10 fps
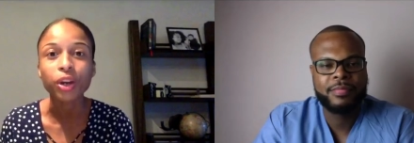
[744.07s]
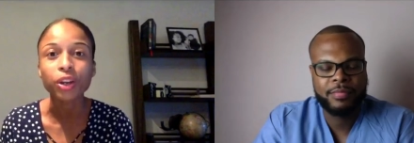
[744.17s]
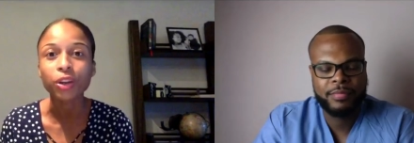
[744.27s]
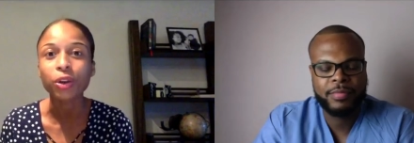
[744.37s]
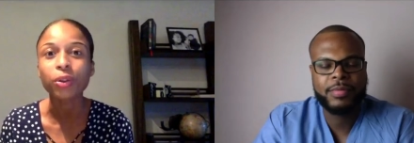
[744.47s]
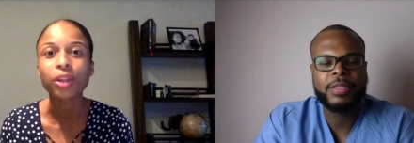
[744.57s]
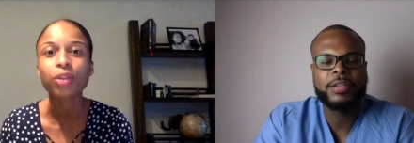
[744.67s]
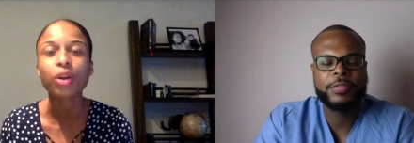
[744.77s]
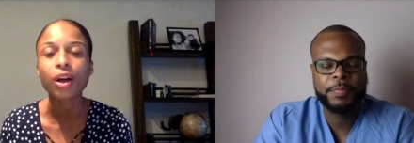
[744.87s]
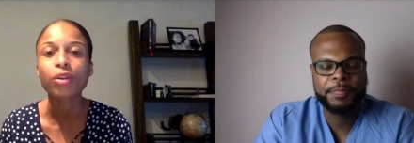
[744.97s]
Speaker 1: you know like there
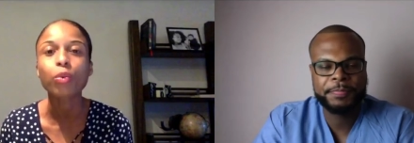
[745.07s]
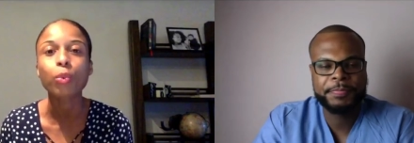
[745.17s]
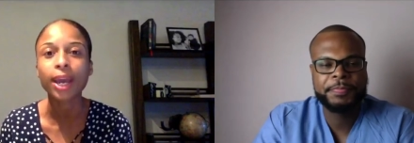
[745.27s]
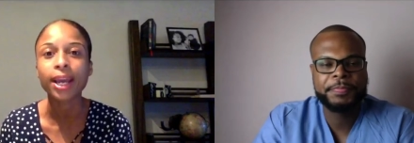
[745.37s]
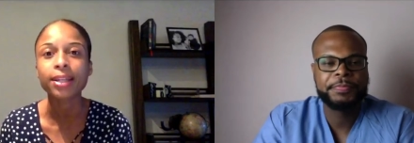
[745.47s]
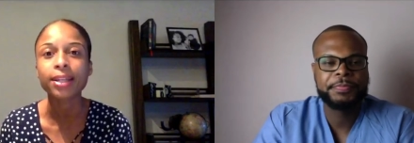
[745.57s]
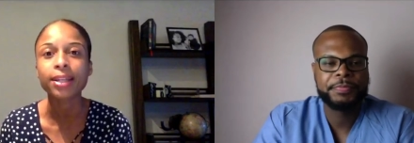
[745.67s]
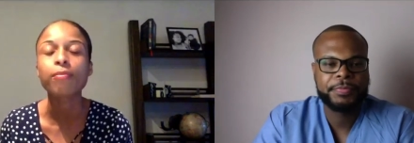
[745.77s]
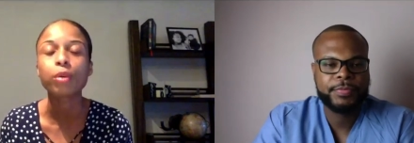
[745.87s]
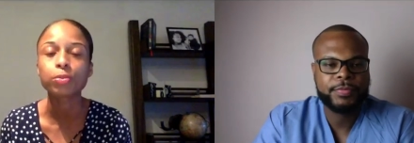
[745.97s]
are other ways to
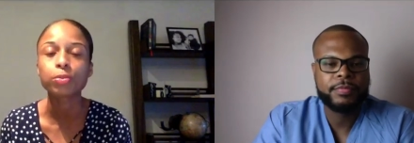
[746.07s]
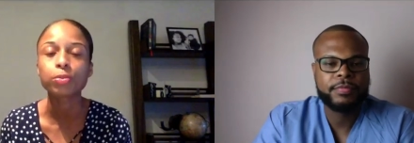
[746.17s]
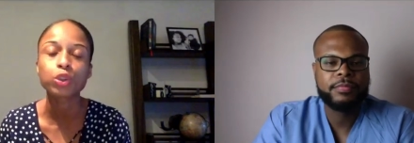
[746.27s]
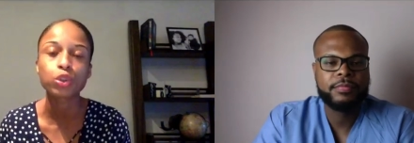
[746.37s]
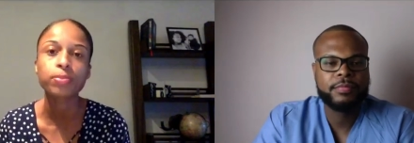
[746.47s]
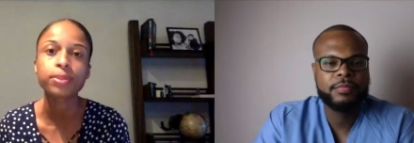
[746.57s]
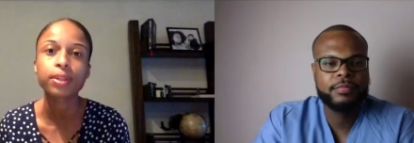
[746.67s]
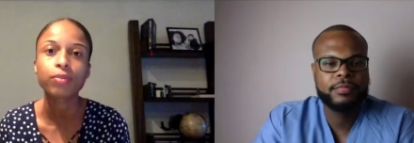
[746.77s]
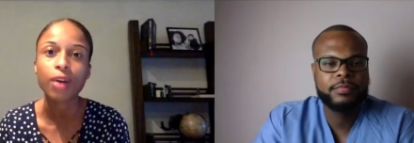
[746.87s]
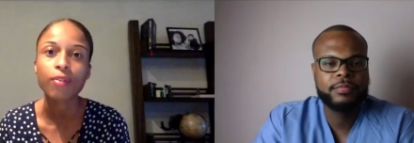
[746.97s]
have multiple streams of
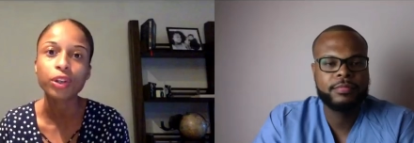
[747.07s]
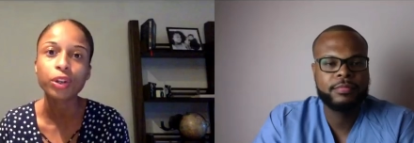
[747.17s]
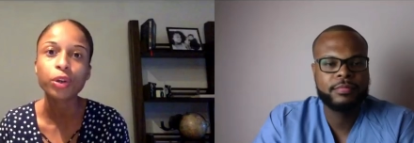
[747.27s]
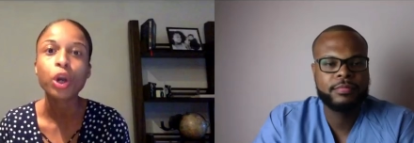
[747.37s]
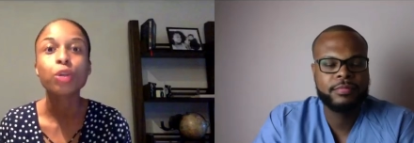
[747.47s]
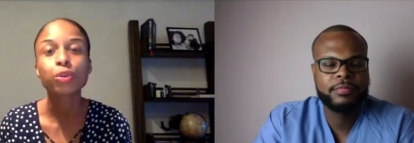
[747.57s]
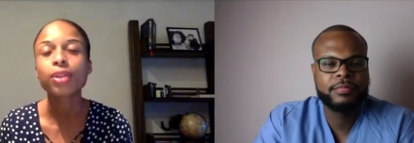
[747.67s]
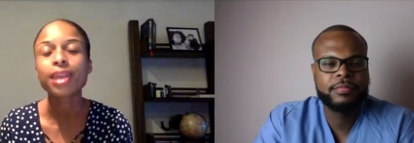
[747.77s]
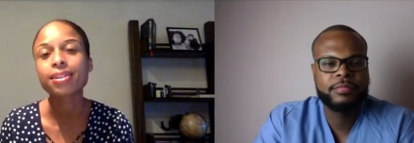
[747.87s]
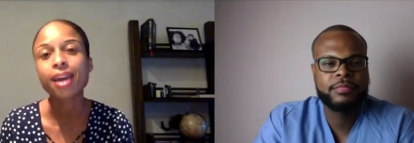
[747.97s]
revenue so that
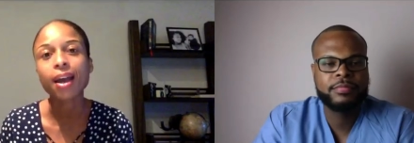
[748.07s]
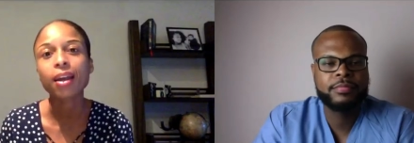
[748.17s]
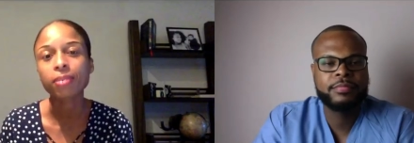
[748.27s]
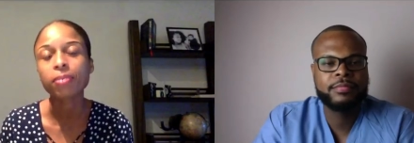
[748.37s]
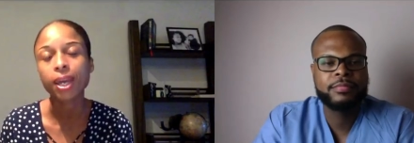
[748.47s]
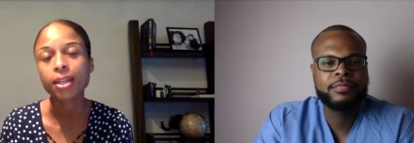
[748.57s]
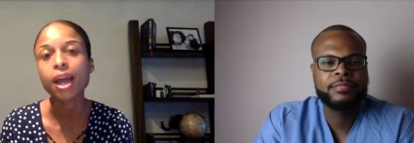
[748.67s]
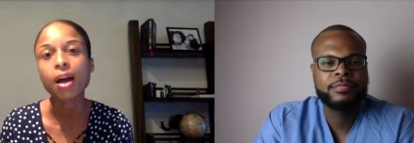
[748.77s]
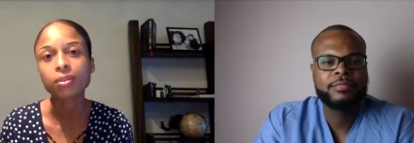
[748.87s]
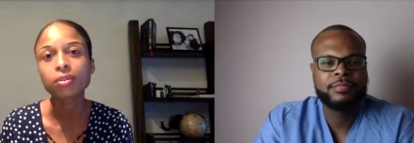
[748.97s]
that debt can be paid down
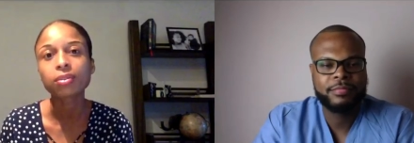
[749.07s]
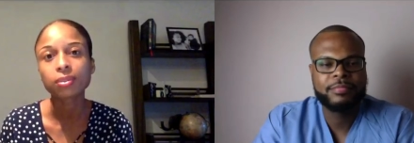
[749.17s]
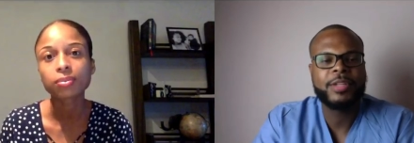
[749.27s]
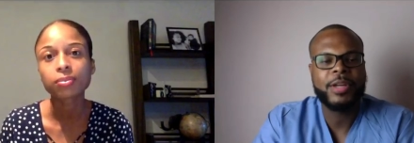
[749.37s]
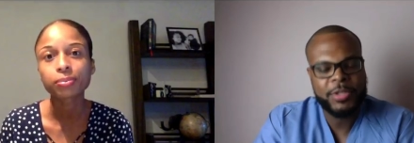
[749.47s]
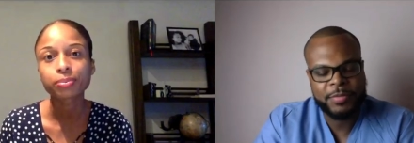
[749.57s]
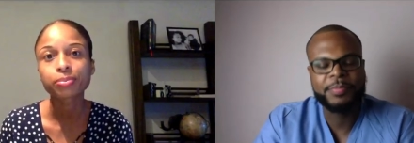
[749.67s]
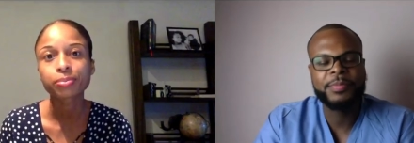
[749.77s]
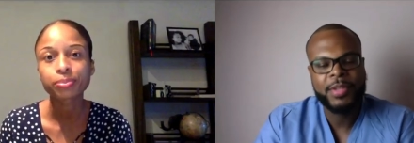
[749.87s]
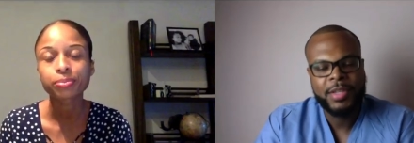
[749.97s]
Speaker 2: awesome
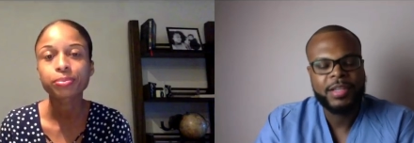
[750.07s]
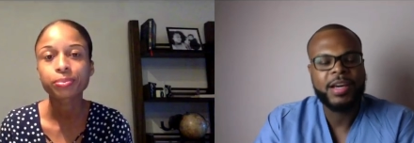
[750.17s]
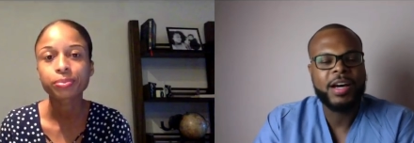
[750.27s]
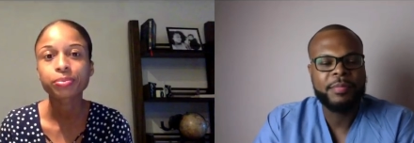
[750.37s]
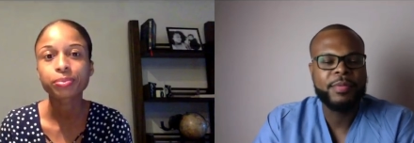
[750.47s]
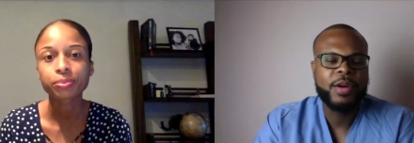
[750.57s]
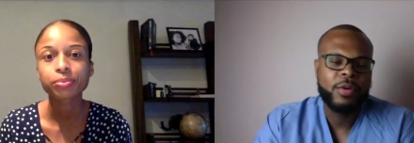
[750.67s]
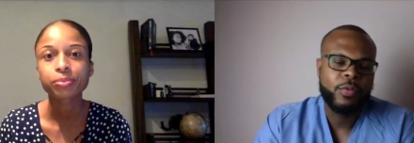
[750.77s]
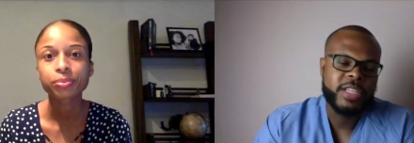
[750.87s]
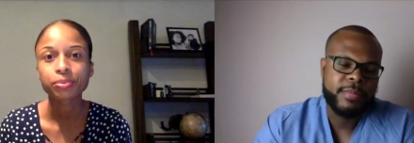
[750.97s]
um,
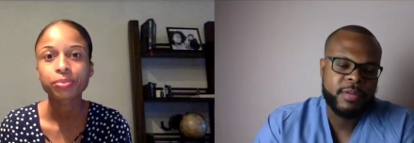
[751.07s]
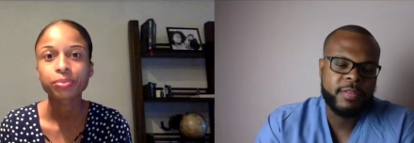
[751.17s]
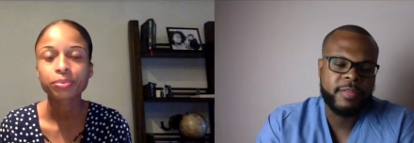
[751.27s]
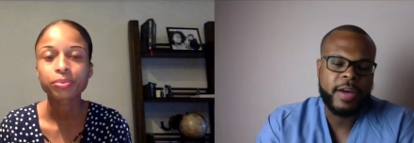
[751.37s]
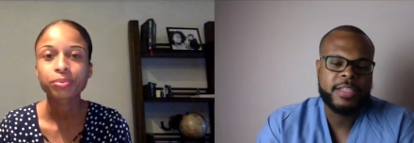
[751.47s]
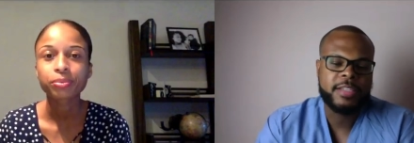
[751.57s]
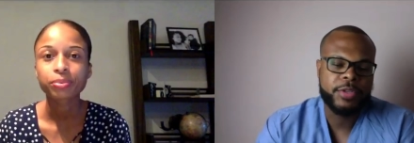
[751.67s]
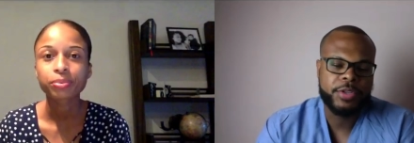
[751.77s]
what type of advice would